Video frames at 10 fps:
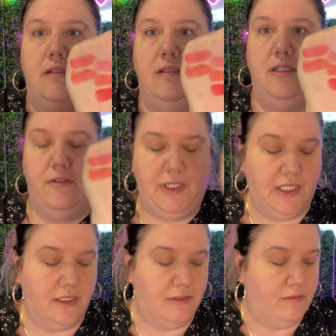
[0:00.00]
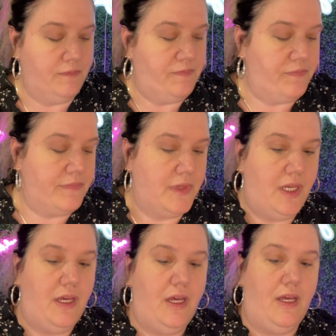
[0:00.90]
There we go.
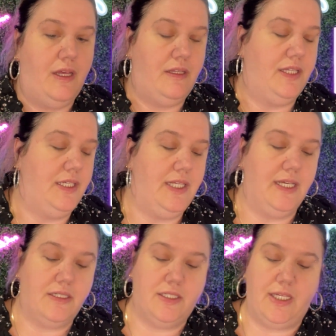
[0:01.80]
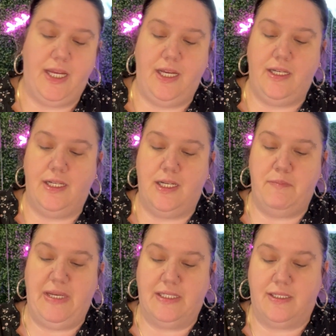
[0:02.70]
The next shade that I
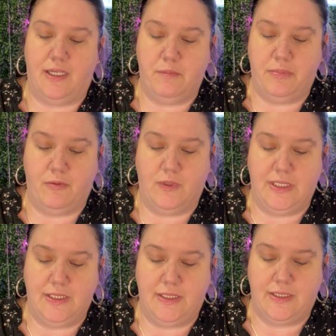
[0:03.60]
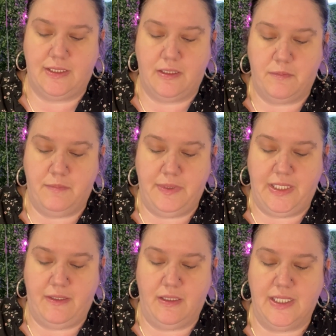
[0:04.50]
picked up was
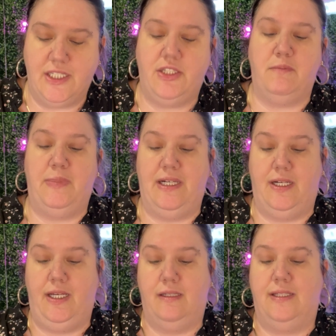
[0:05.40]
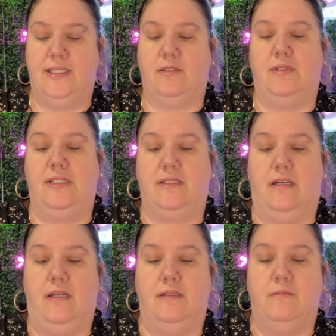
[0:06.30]
Legendberry. That's what it's
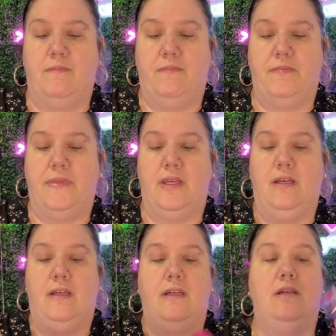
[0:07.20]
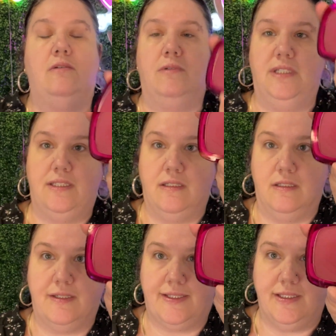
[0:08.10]
called. Which
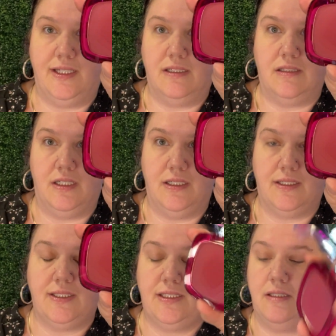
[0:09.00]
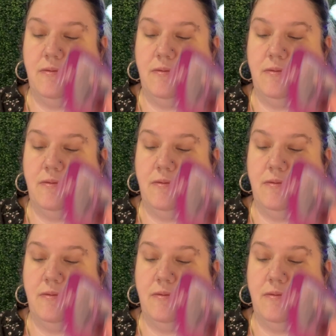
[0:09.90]
looks like this.